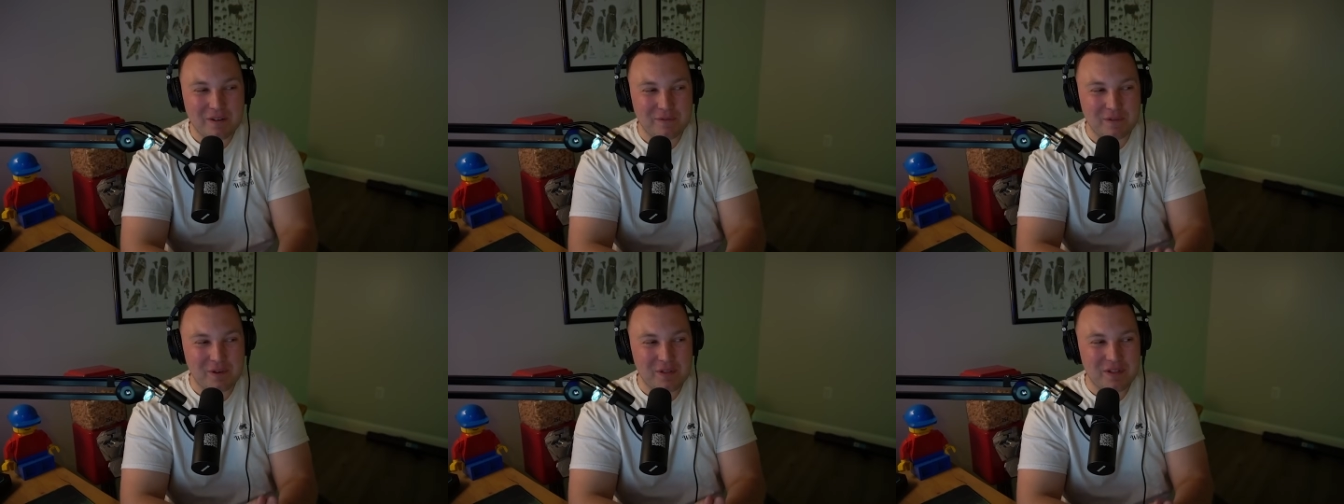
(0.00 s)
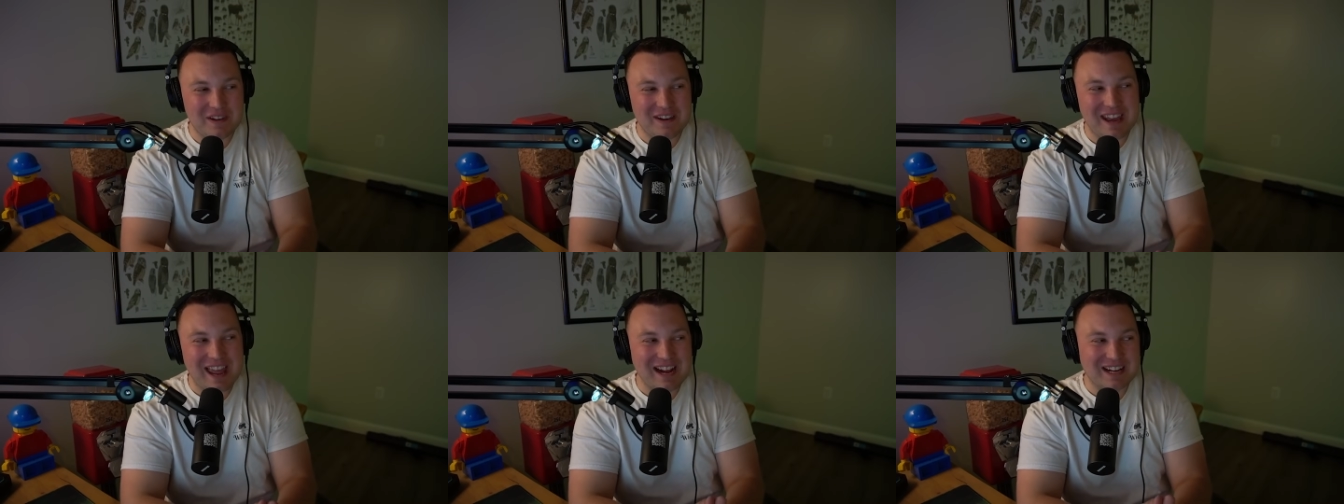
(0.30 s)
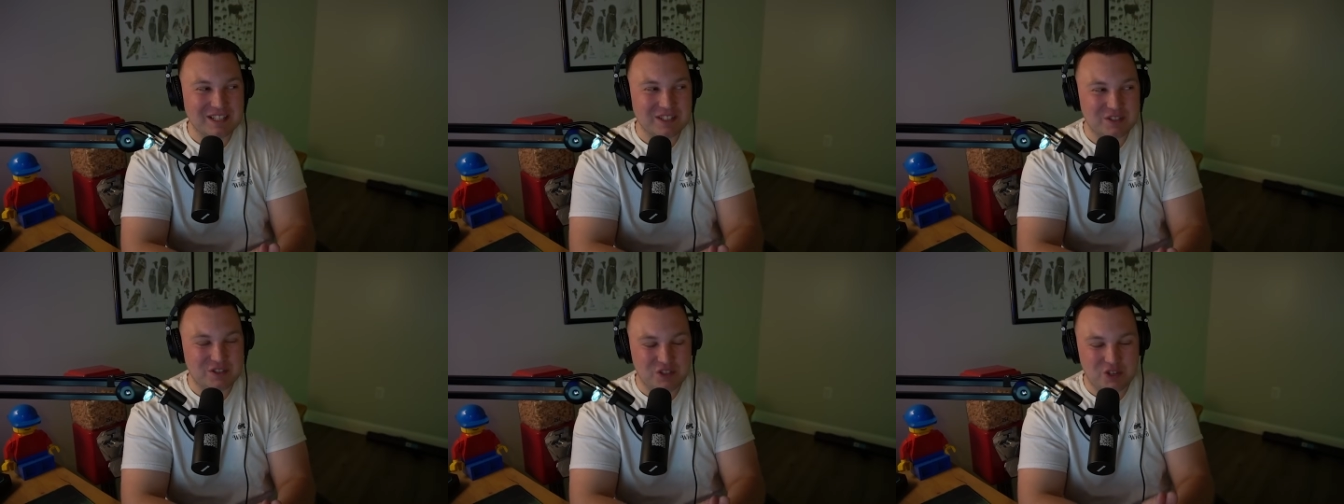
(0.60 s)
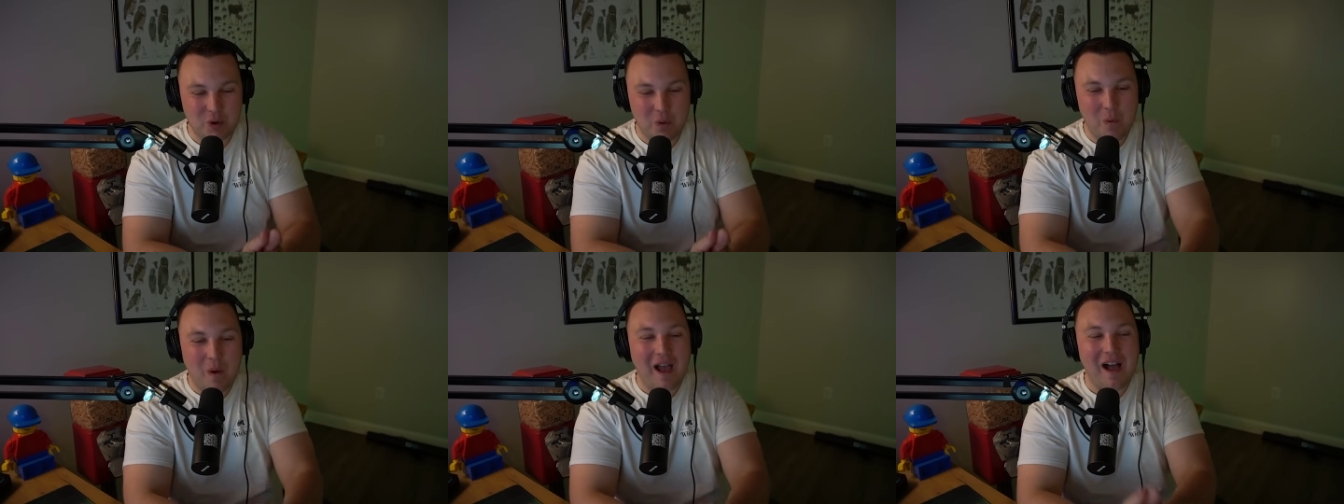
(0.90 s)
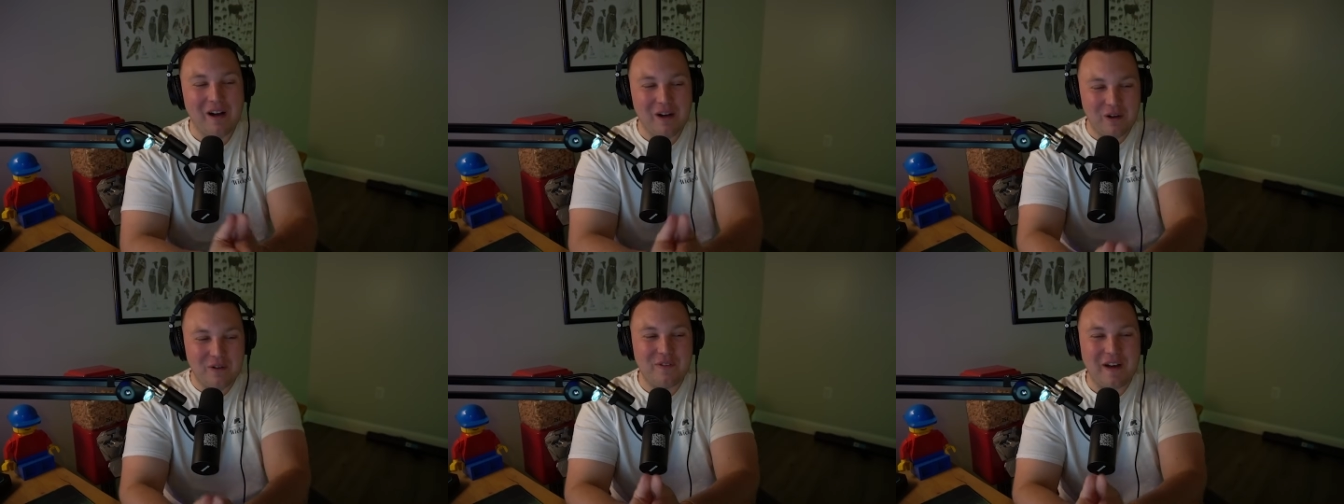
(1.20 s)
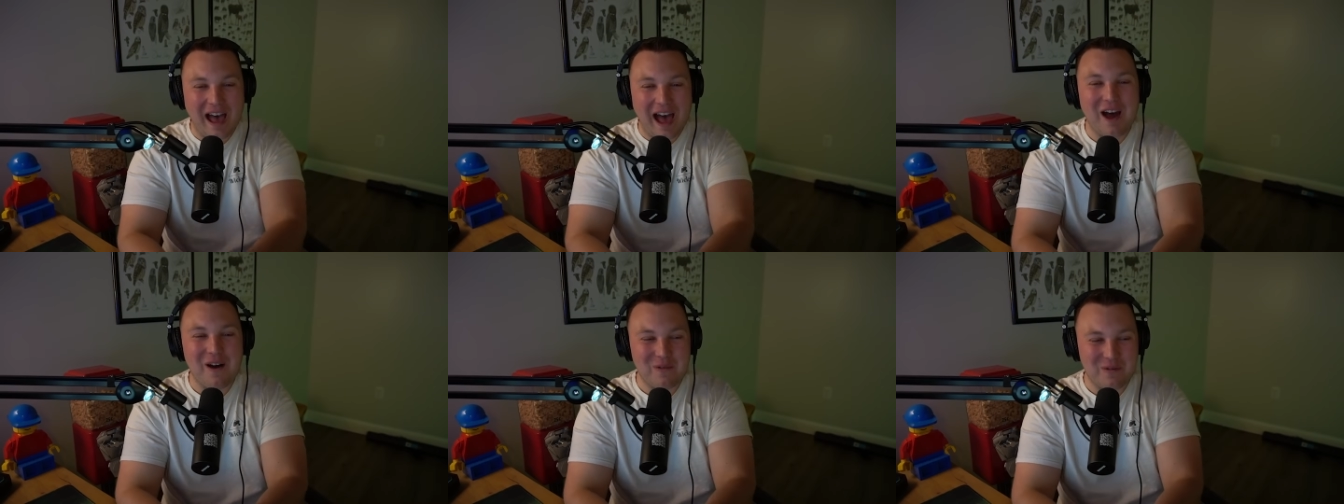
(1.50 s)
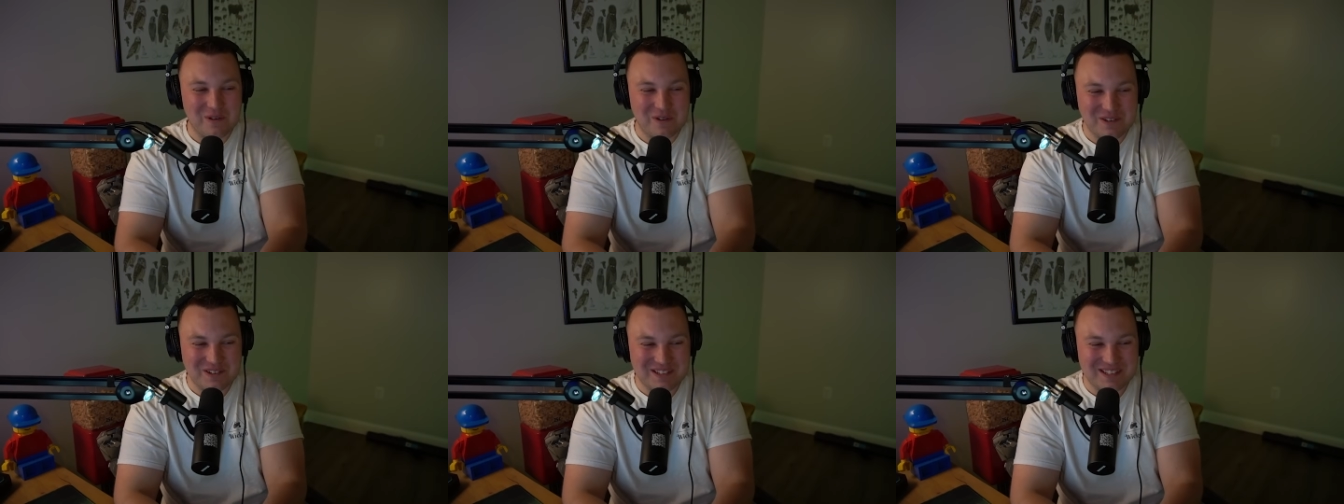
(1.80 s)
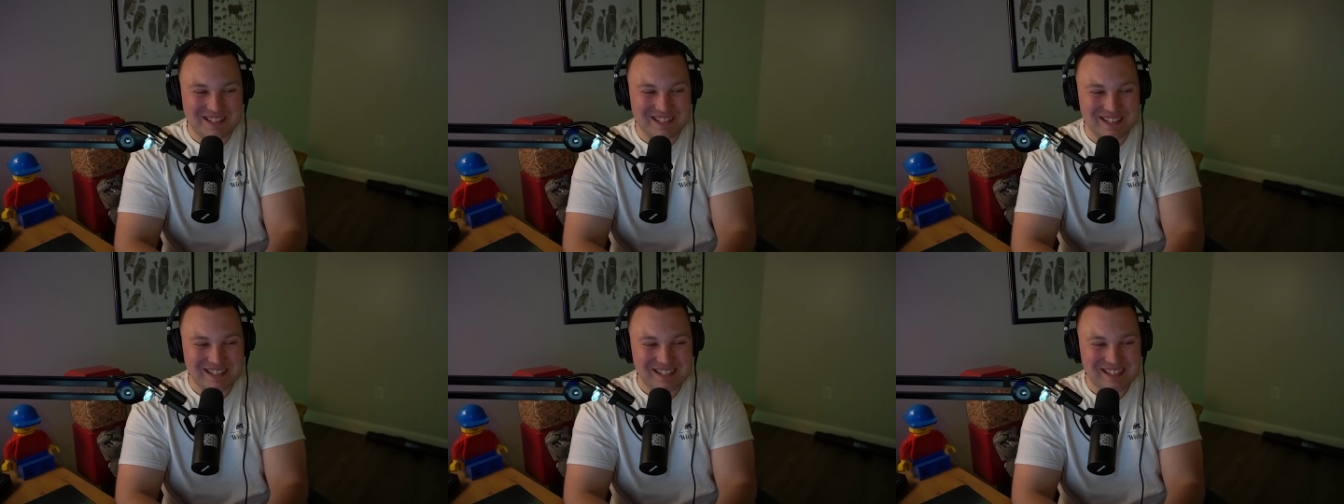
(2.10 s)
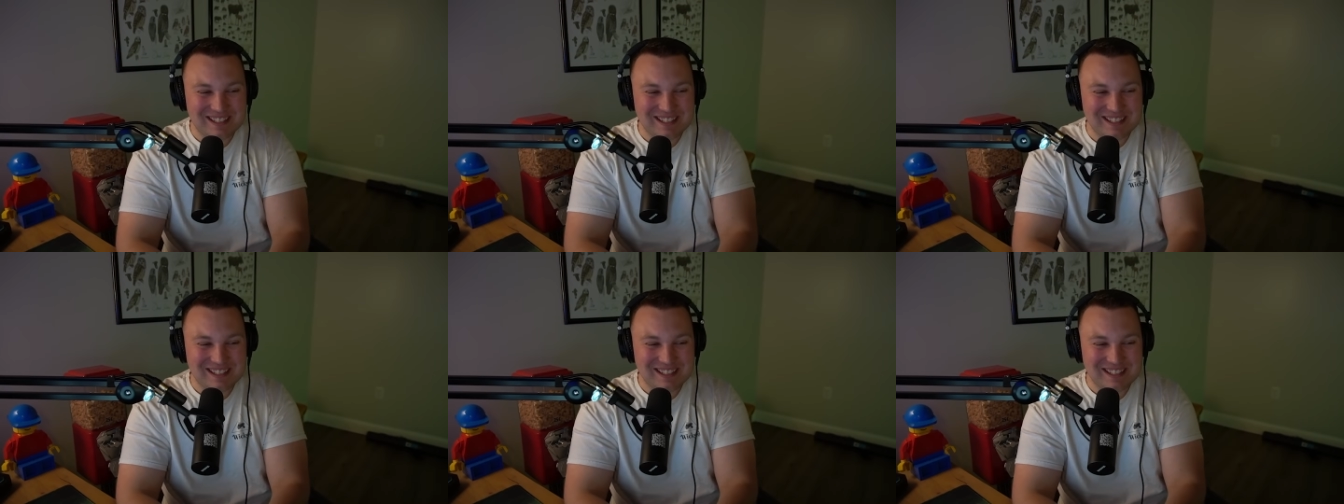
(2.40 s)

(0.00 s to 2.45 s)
for the next 12 hours,